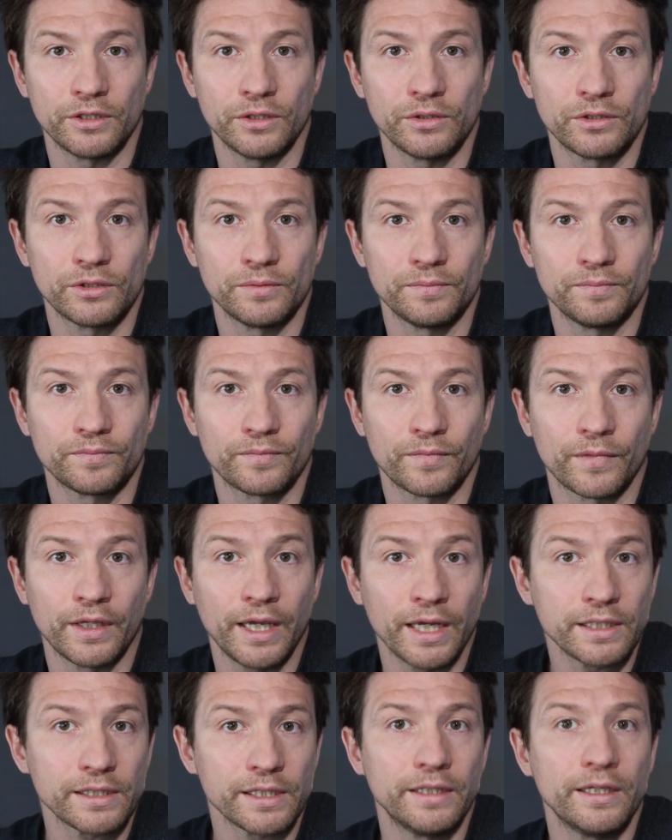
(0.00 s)
used
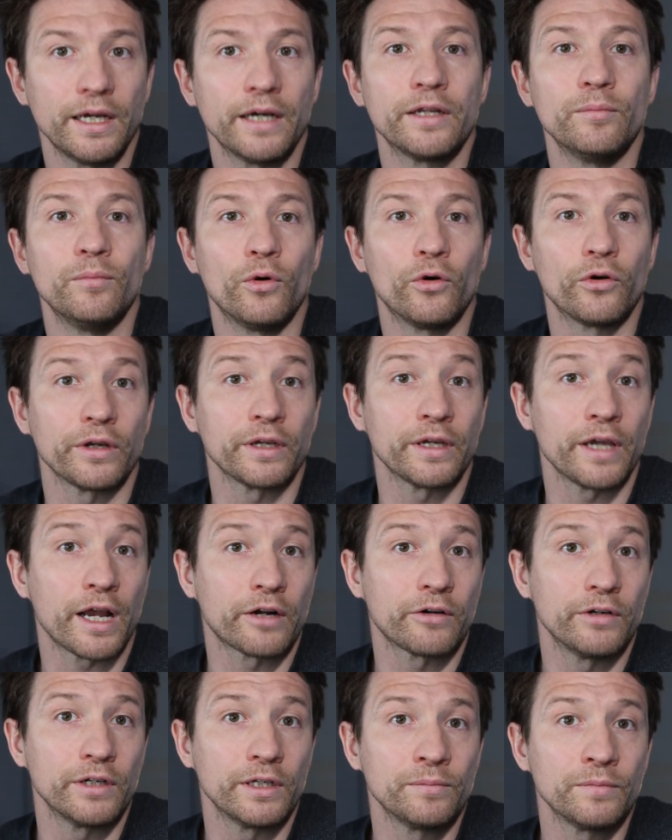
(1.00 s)
yet another boring
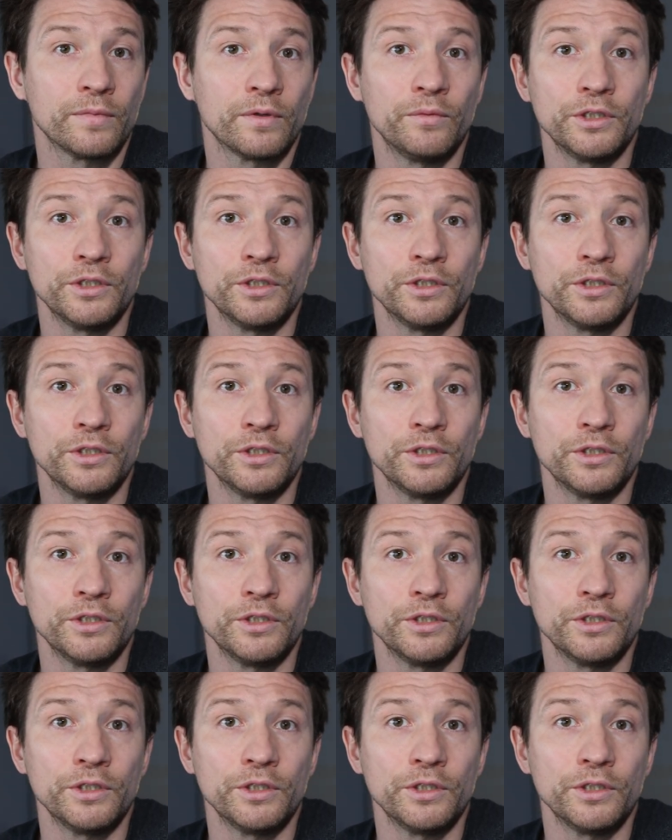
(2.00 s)
acronym,